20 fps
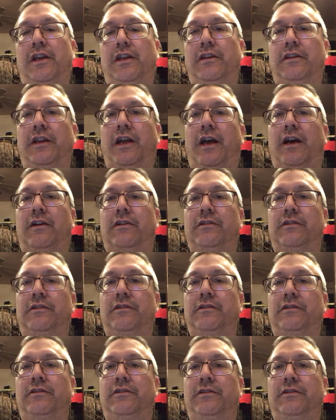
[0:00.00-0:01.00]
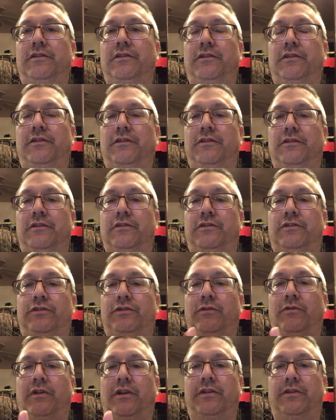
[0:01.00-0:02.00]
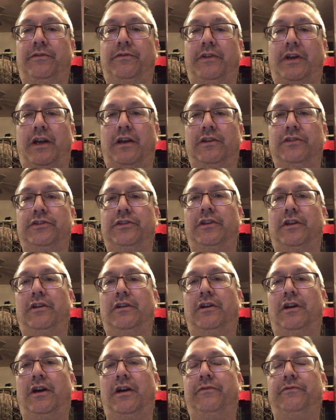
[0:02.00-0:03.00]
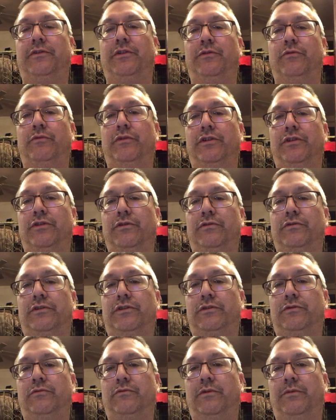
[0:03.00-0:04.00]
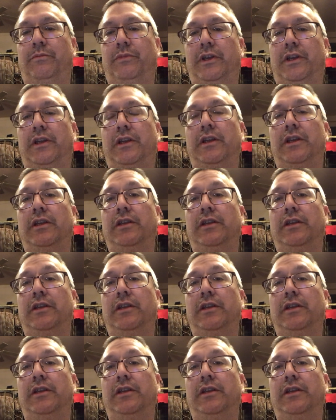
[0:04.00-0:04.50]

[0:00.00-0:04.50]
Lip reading: Now, 2 other vowels that are often reduced would be